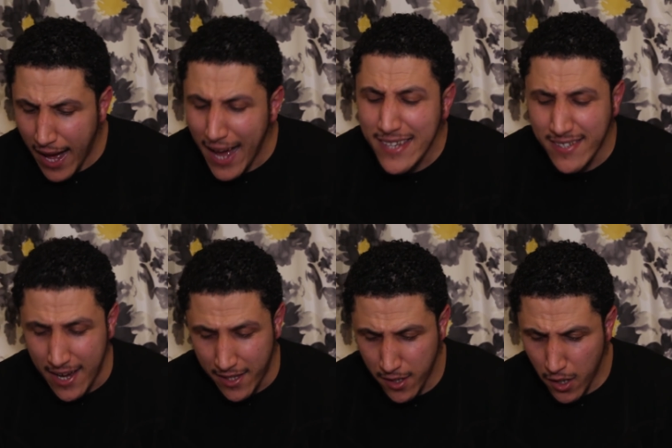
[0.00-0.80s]
I
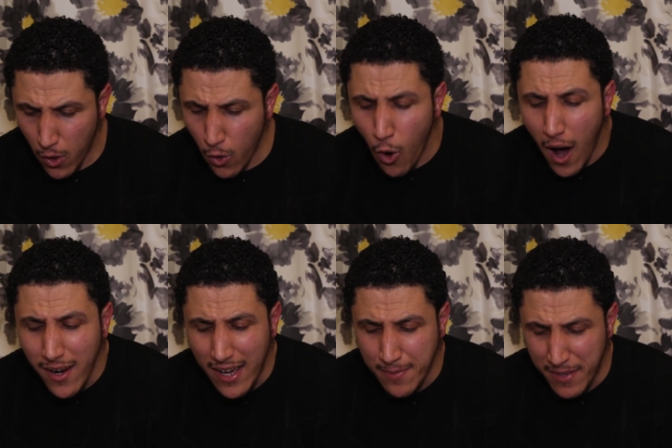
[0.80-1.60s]
said, O
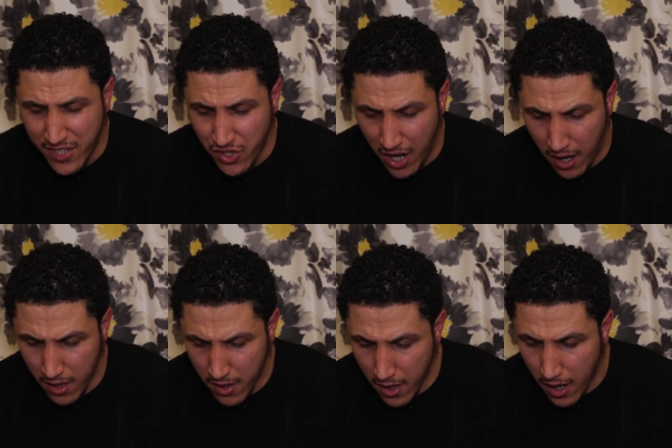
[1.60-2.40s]
Allah's Messenger,
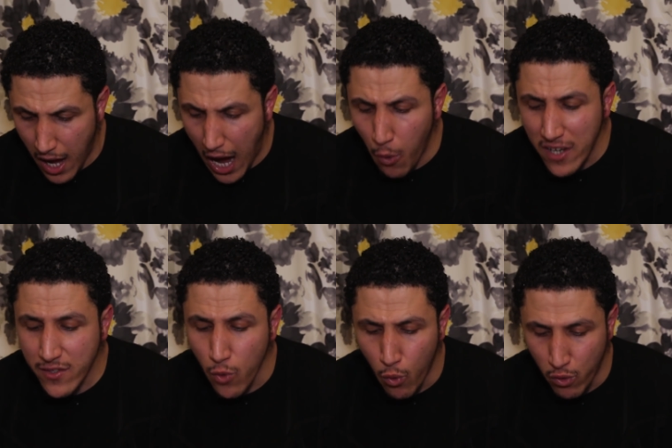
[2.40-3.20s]
our
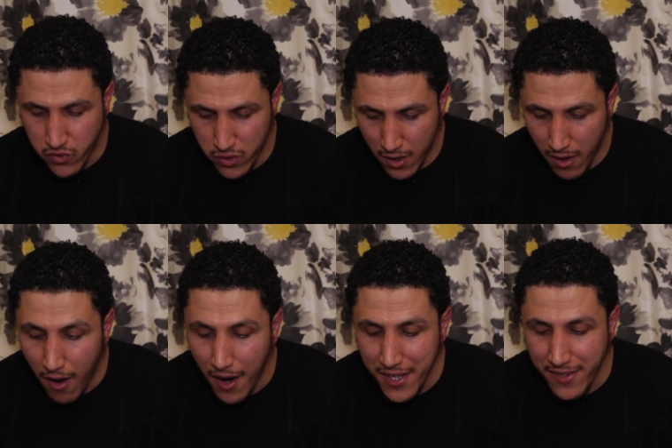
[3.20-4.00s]
souls
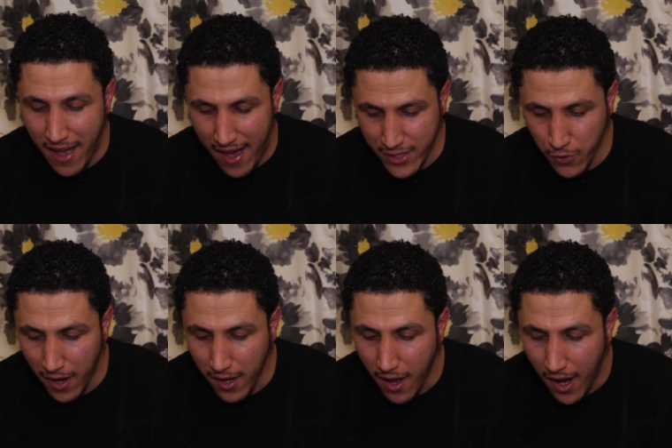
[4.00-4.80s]
are in the hands of
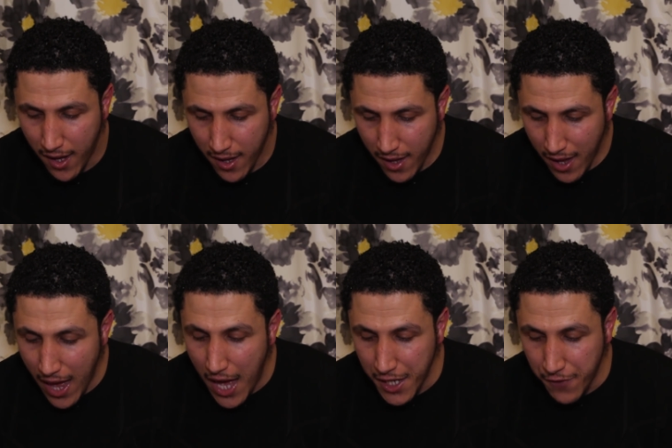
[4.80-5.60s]
Allah,
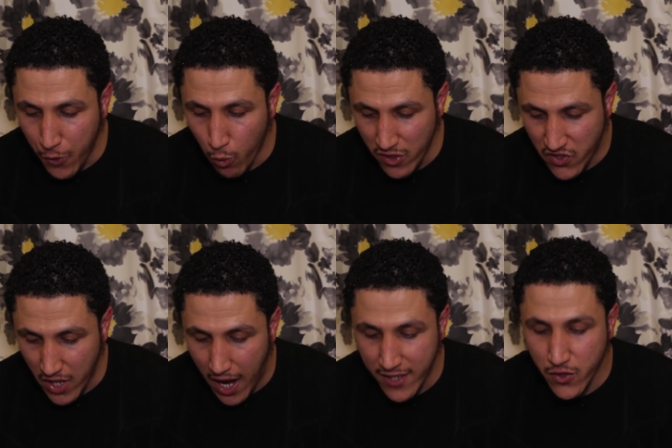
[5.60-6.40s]
and if He
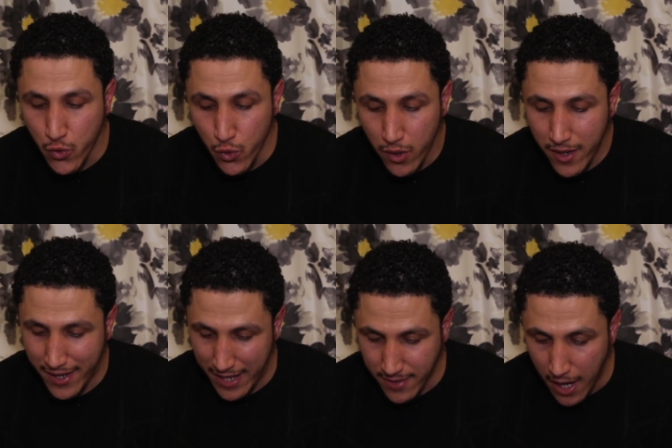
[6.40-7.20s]
wants us to
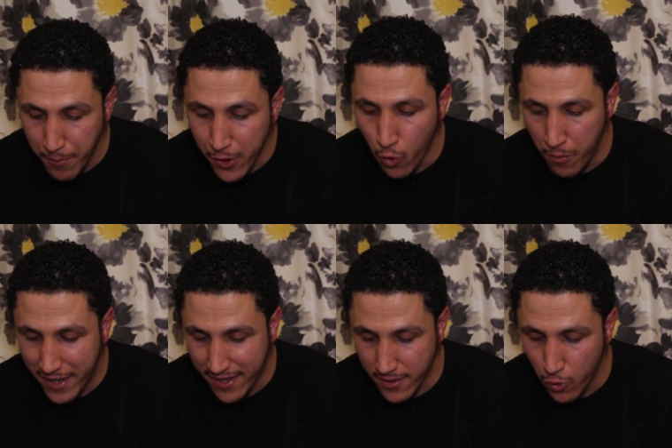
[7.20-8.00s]
get up, He will
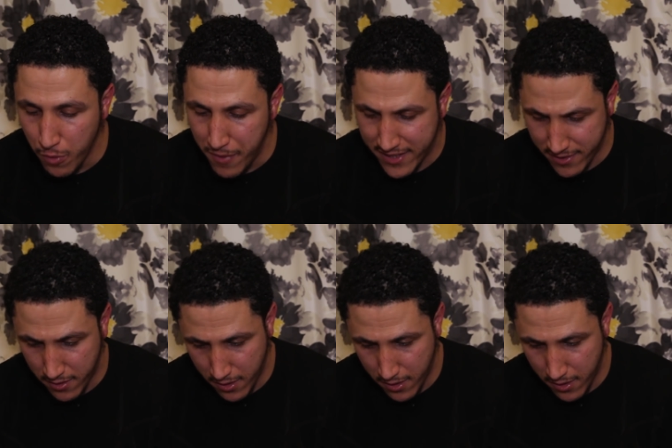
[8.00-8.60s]
make He will make